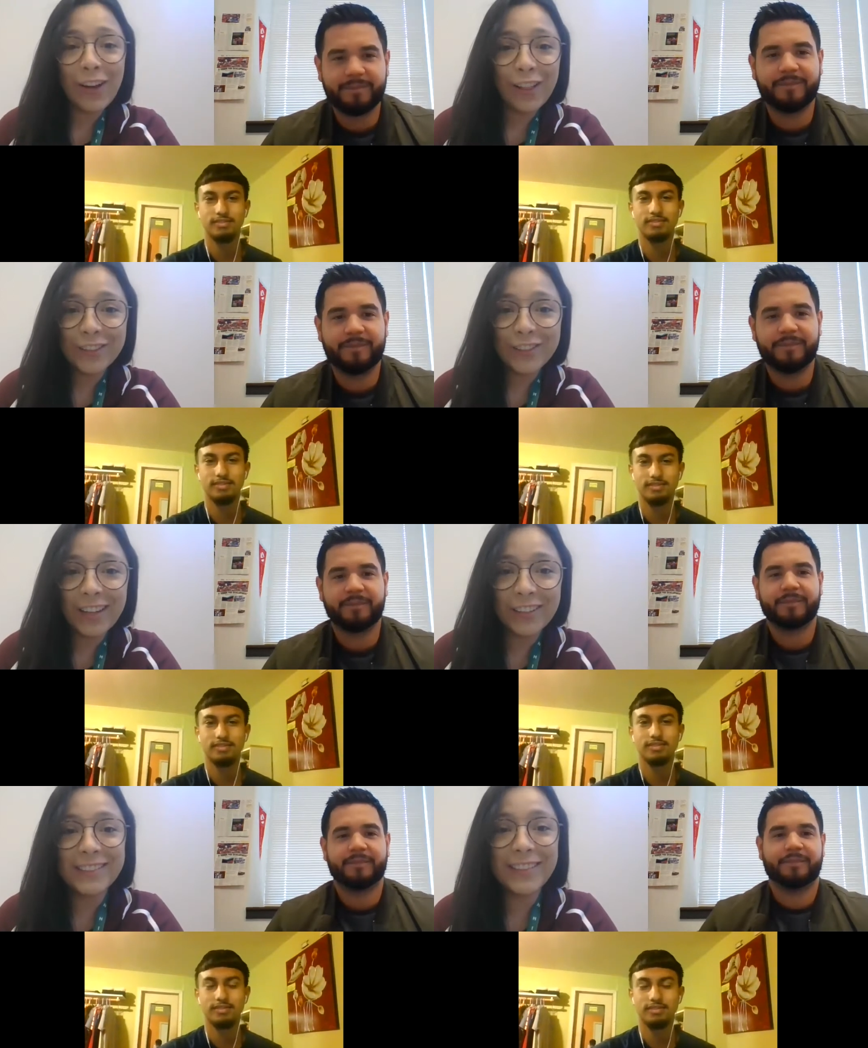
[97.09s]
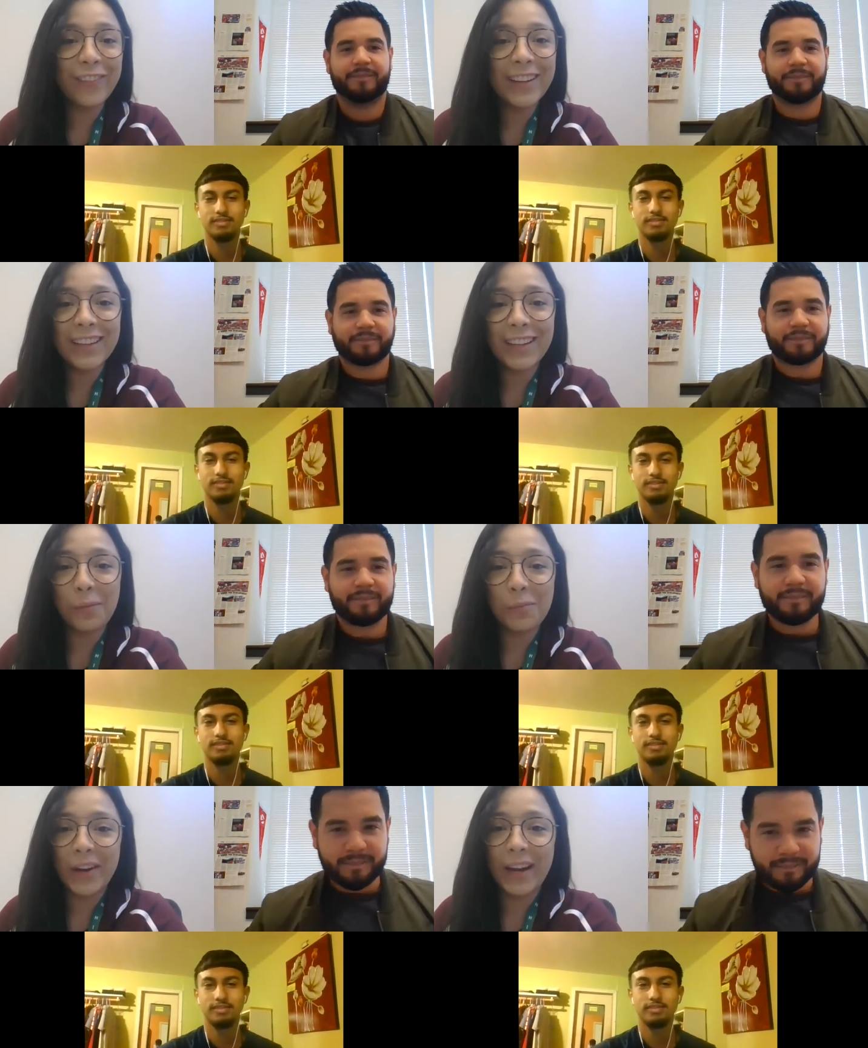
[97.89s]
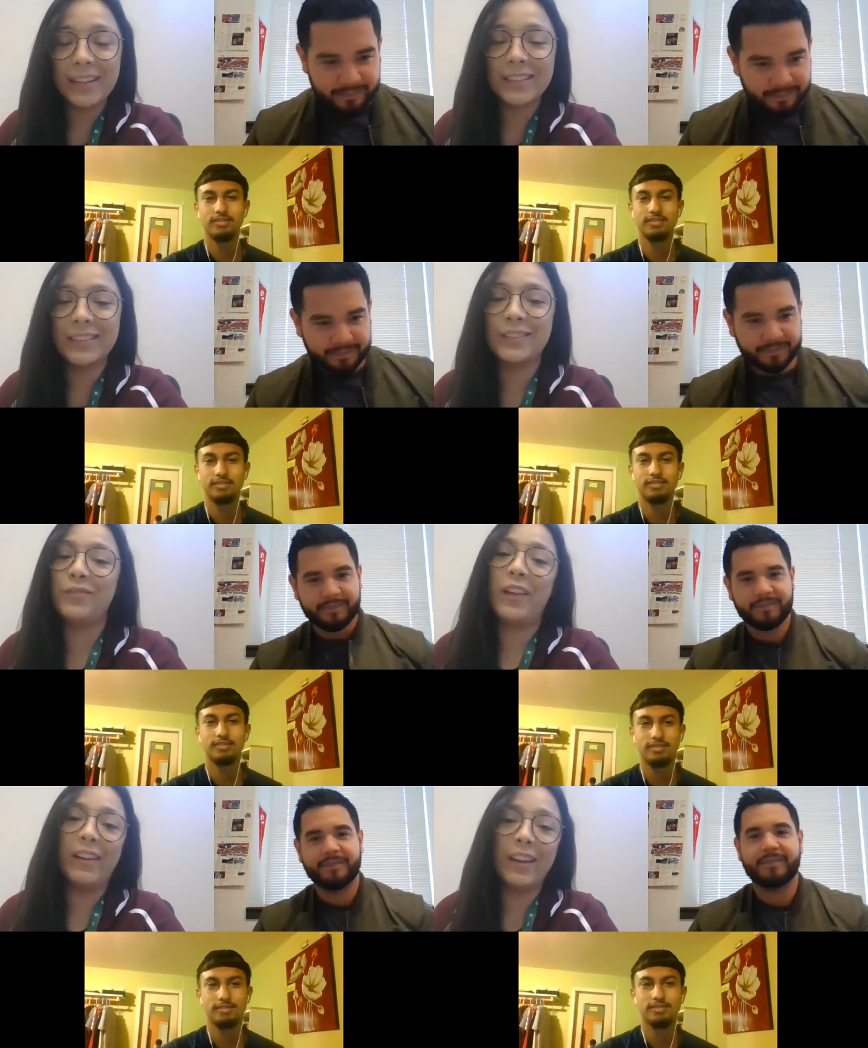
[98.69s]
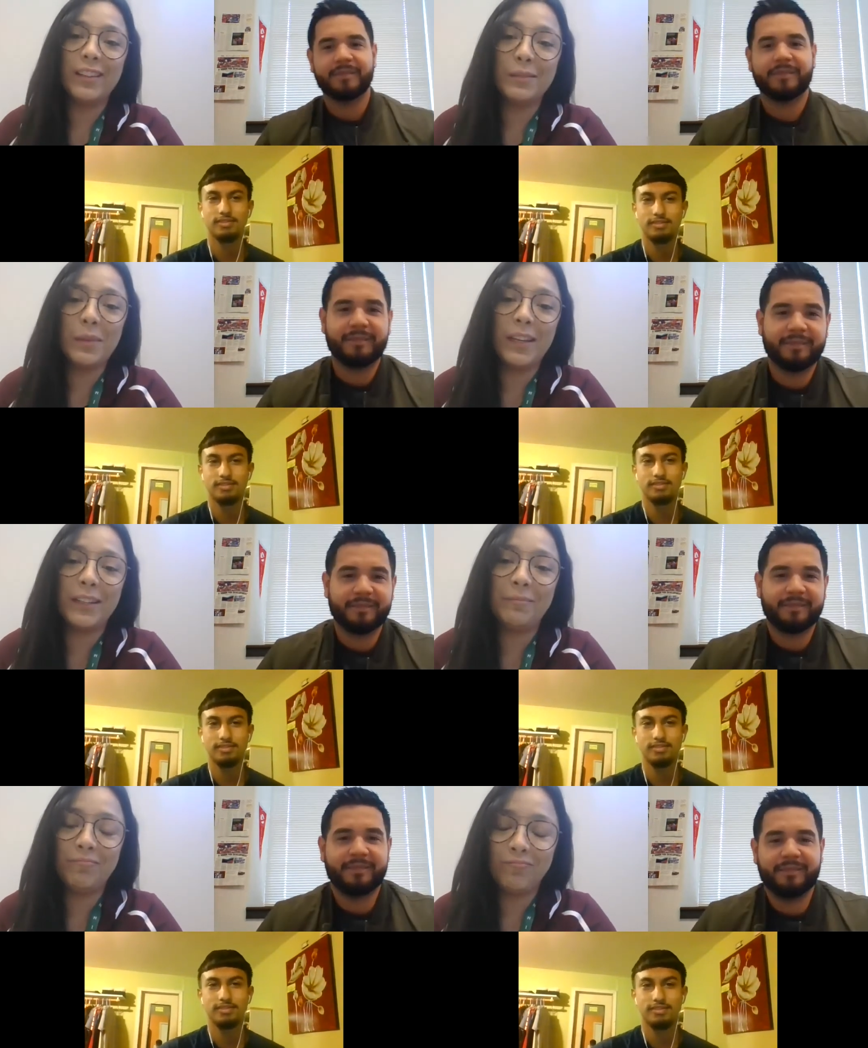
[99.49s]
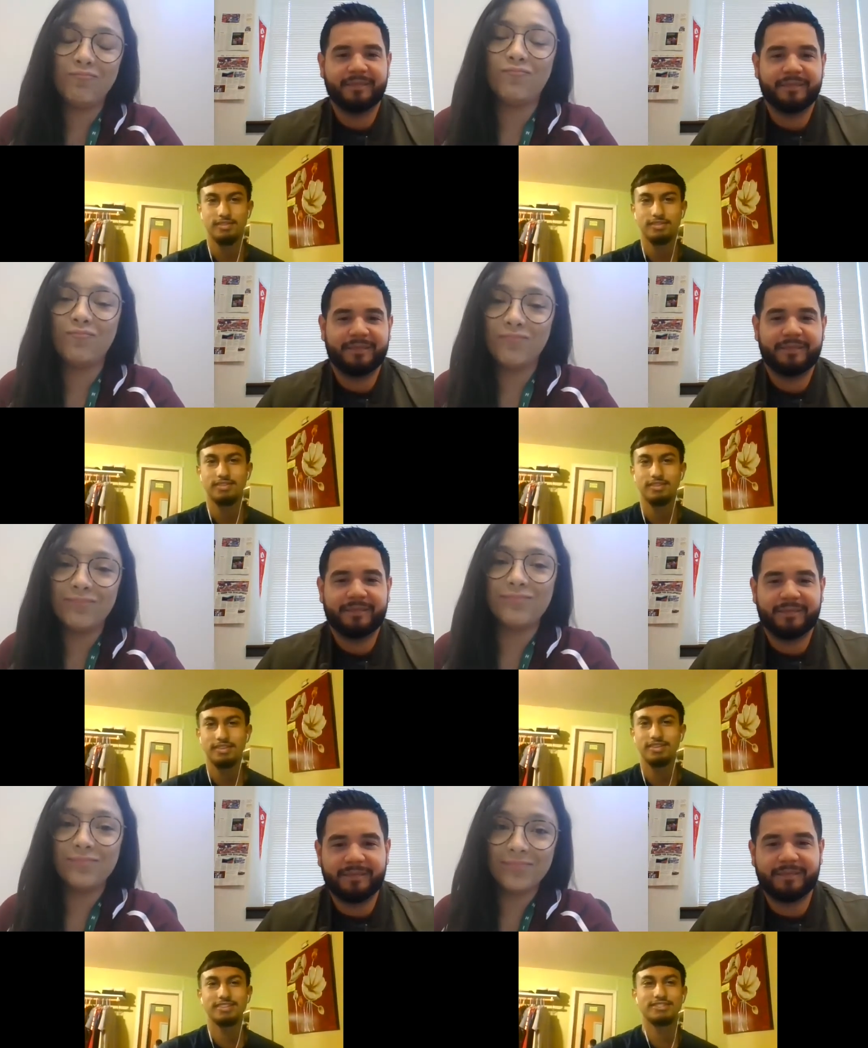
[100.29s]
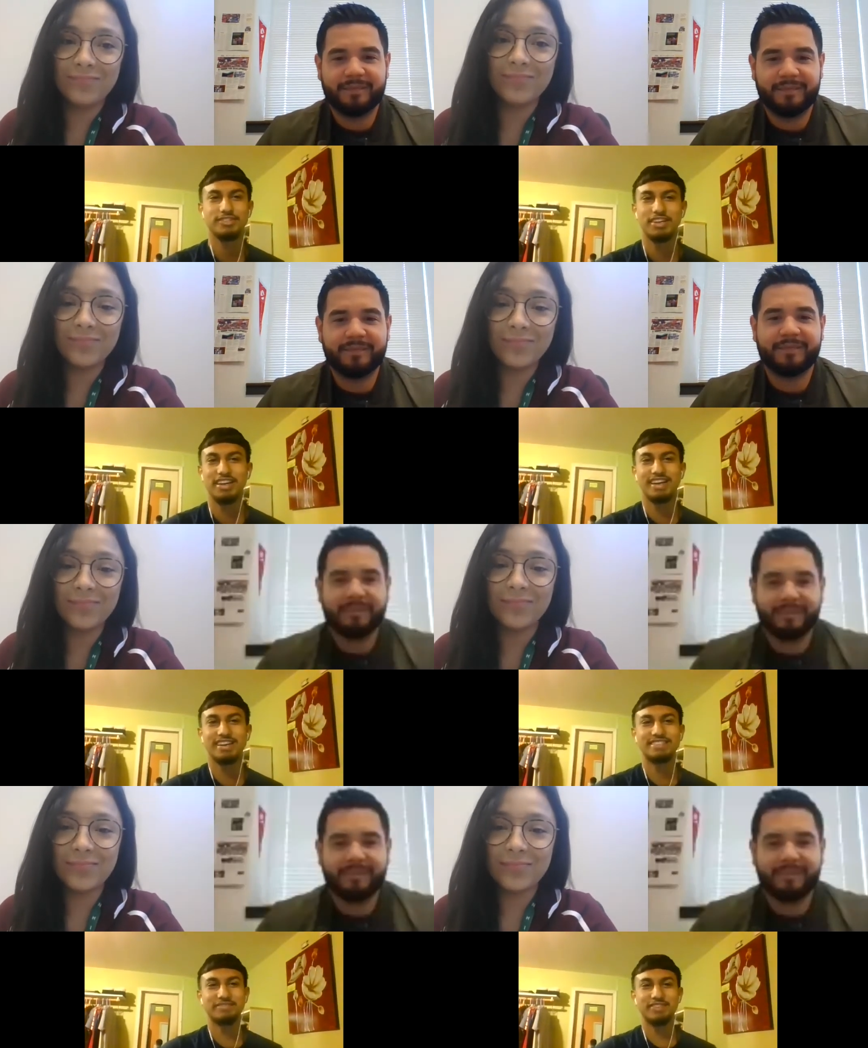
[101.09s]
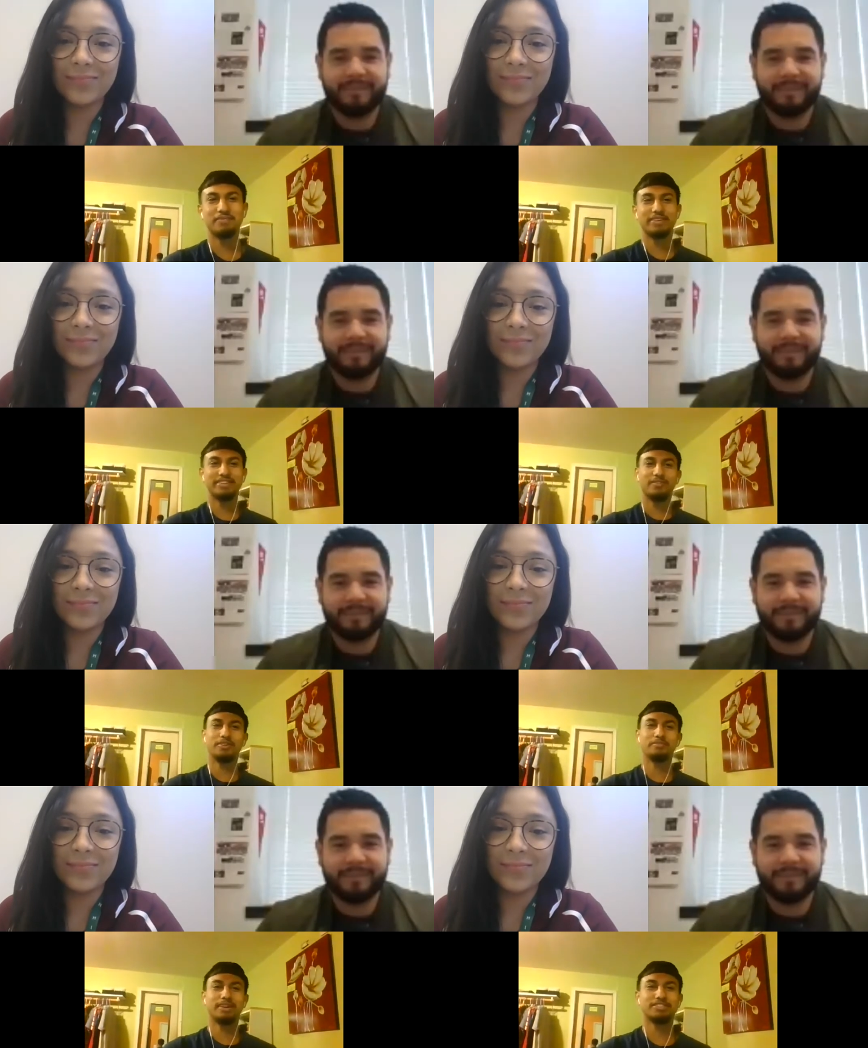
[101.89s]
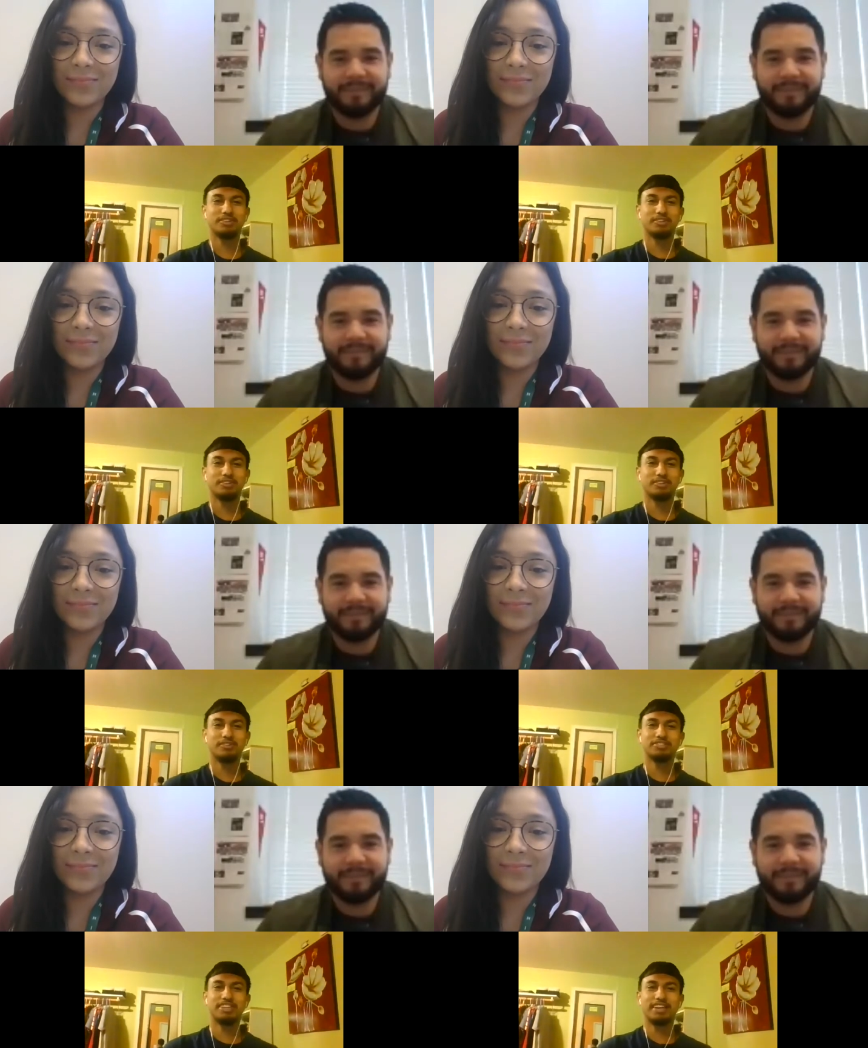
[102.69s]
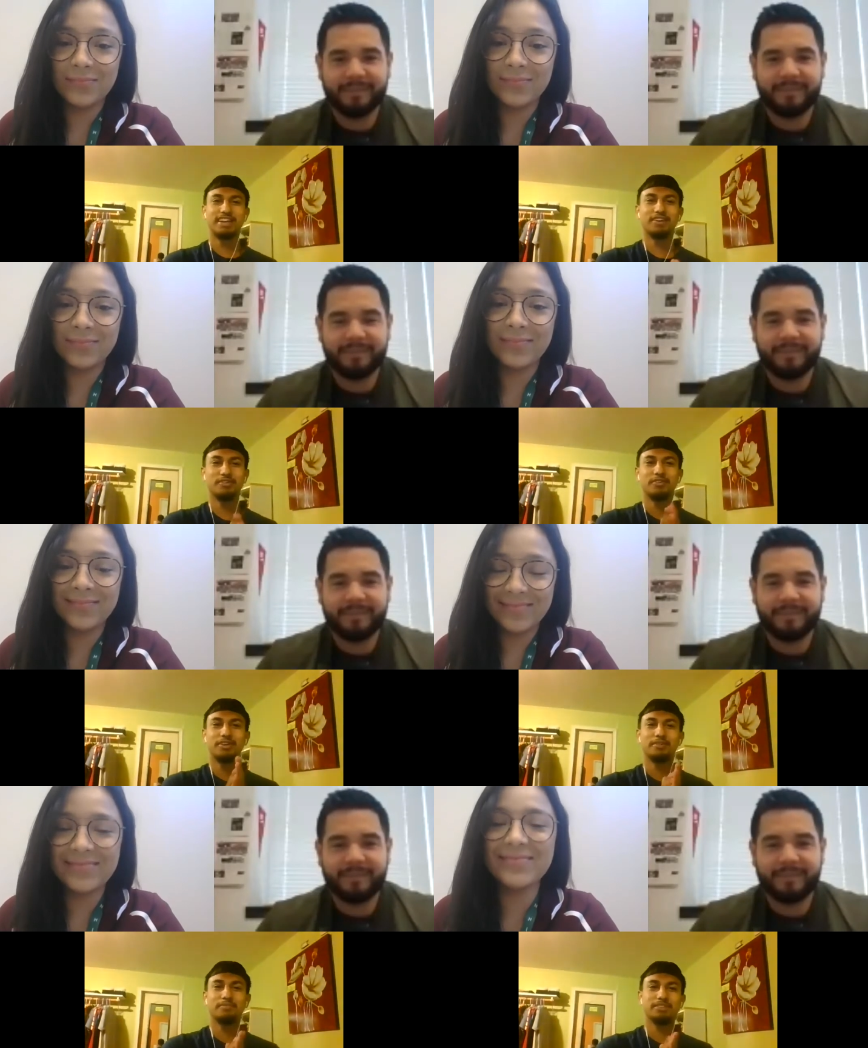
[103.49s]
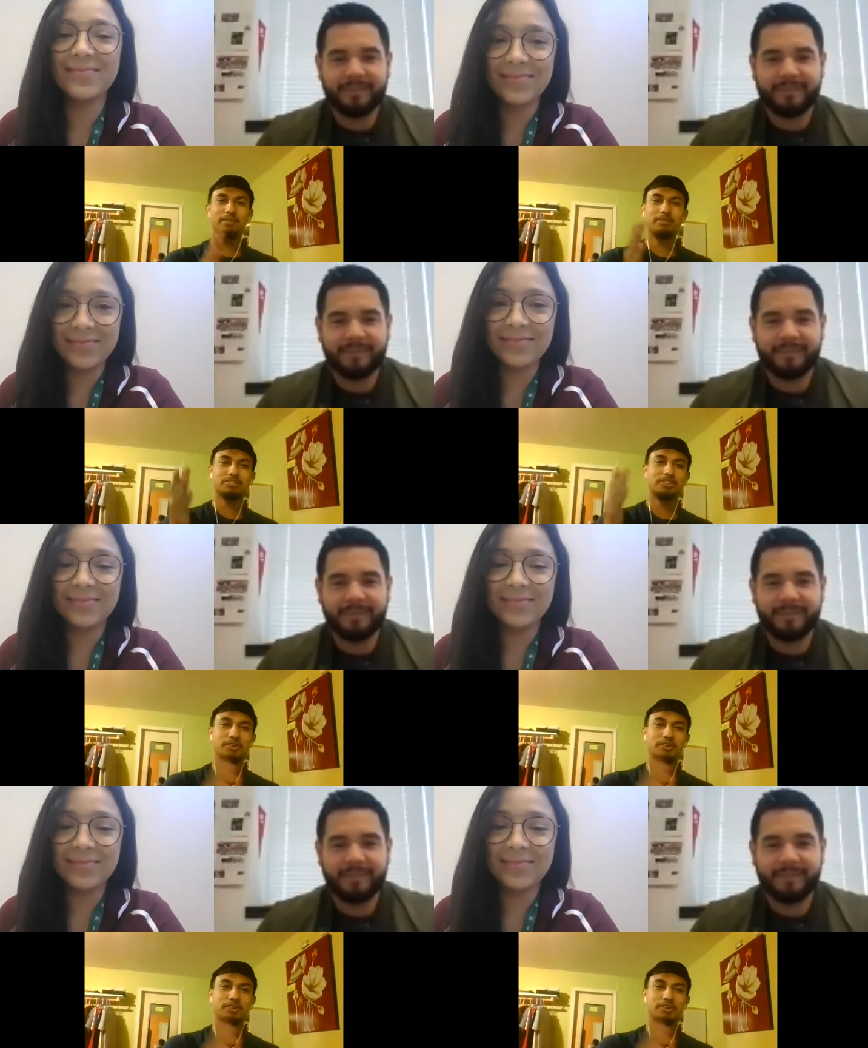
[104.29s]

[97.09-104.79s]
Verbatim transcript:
Speaker 1: college center. It's definitely an upgrade. It's very good to be here.
Speaker 2: So yeah, guys, if y'all, y'all want to make sure to go check it out, y'all make sure to go